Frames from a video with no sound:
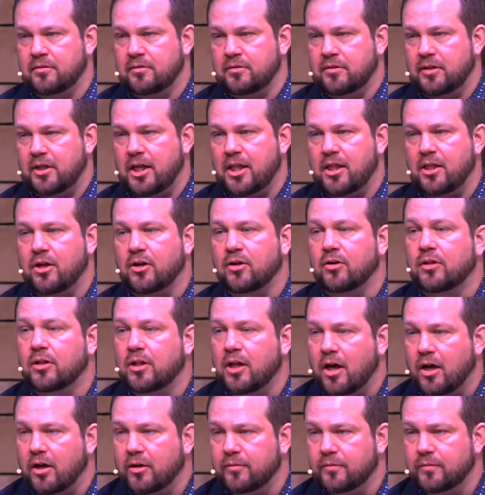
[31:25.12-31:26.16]
in their
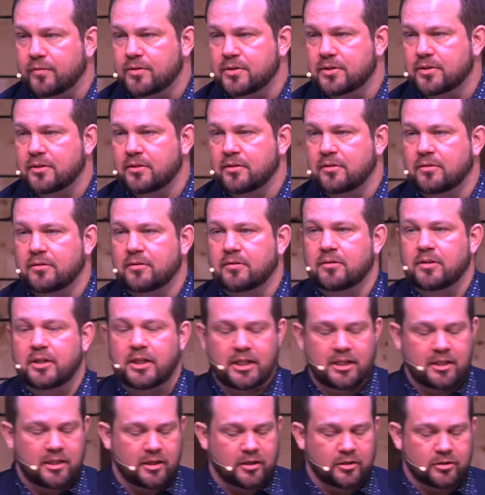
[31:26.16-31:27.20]
loves,
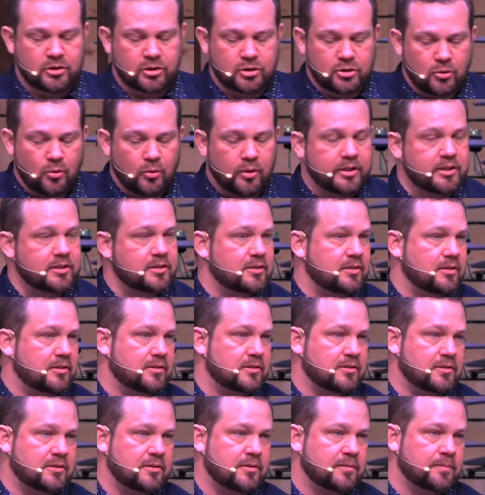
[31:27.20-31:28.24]
in their
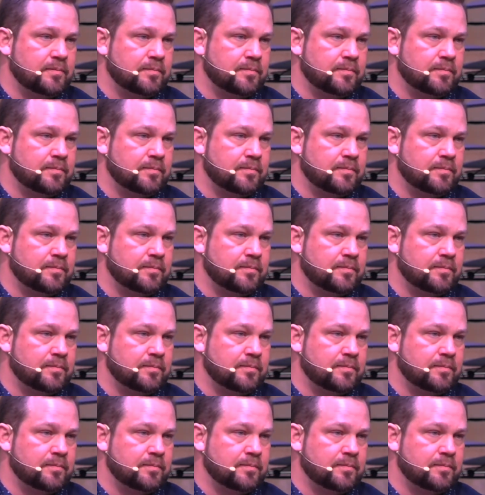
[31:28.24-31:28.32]
choices.